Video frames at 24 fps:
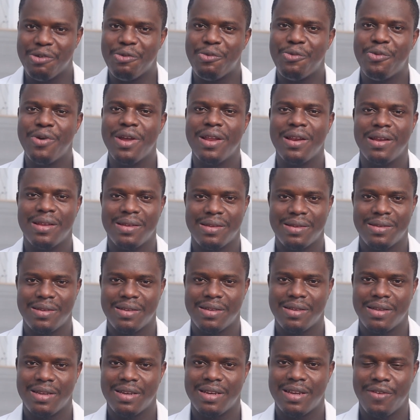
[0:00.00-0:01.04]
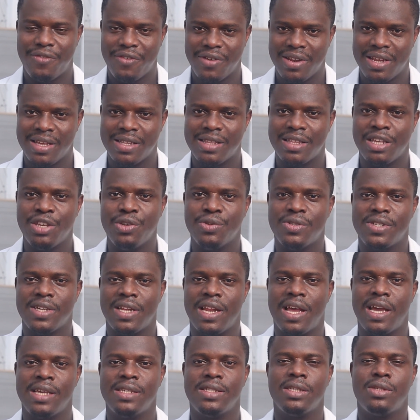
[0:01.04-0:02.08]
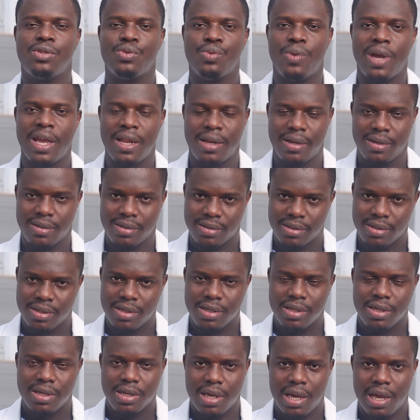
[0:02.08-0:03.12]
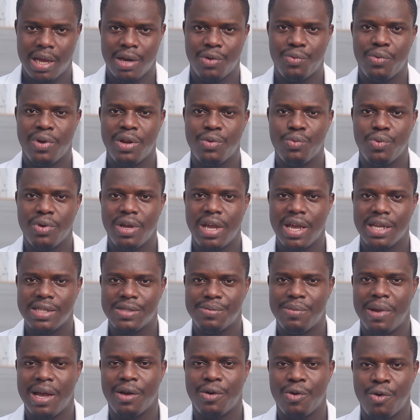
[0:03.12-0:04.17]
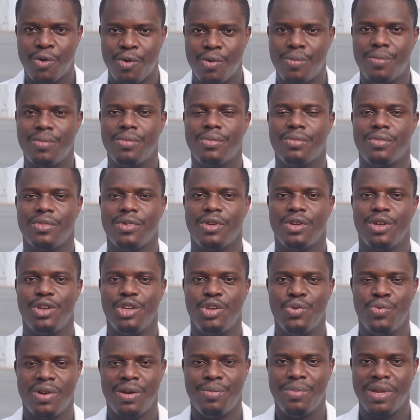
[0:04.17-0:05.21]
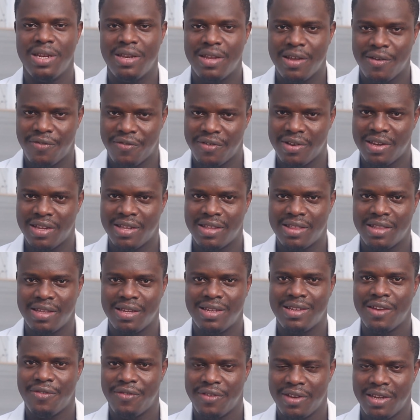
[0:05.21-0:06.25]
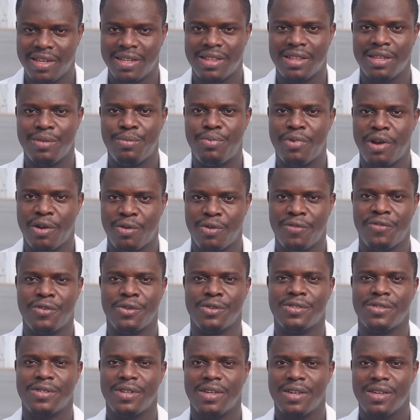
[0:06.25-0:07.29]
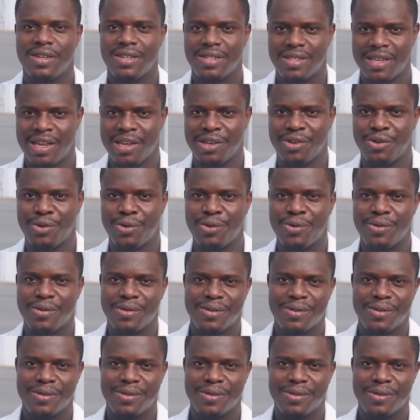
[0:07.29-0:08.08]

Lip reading: will definitely utilize it well, and when we get back home, you will be definitely proud of us. Thank you.